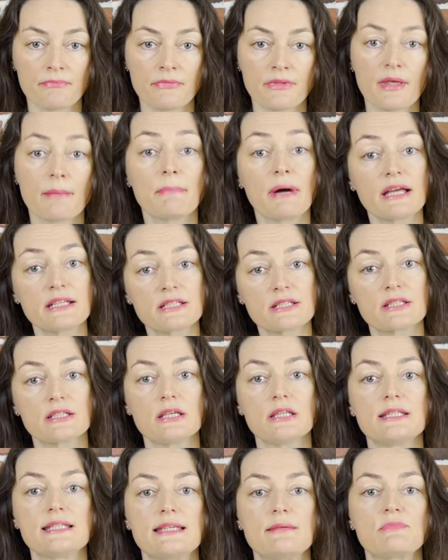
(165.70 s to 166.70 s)
But
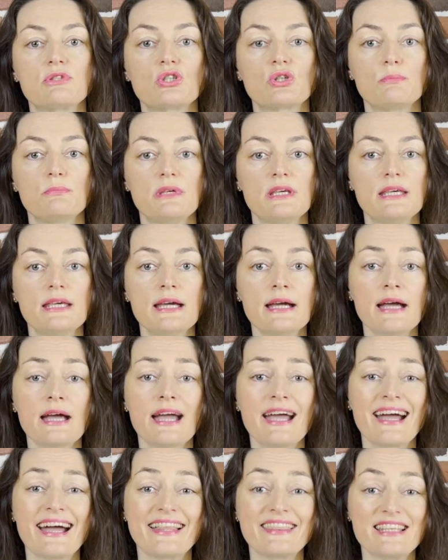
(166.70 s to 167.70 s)
it seems to
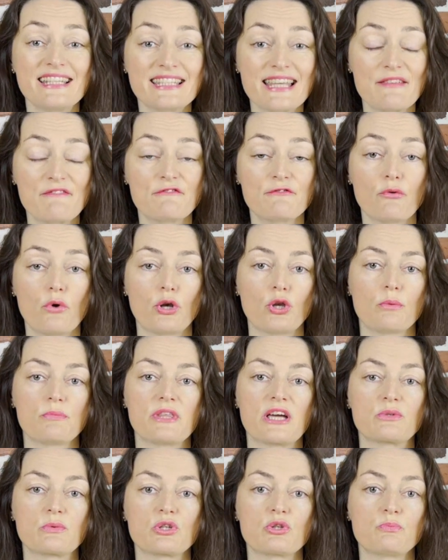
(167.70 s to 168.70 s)
be the same volume
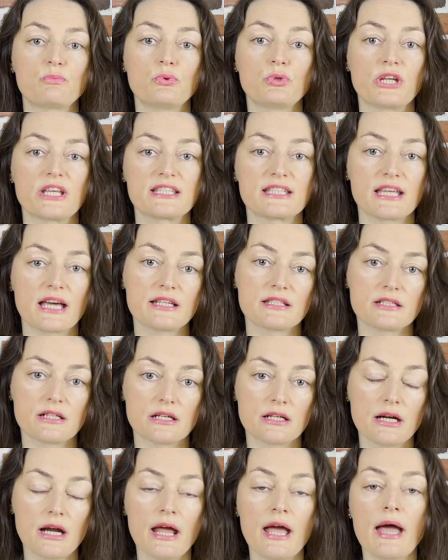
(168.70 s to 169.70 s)
that was put at
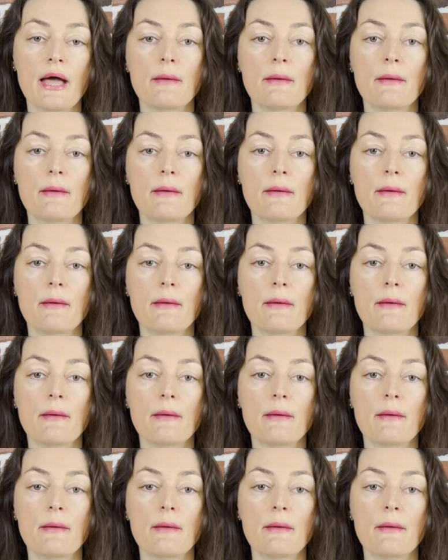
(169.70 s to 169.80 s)
tender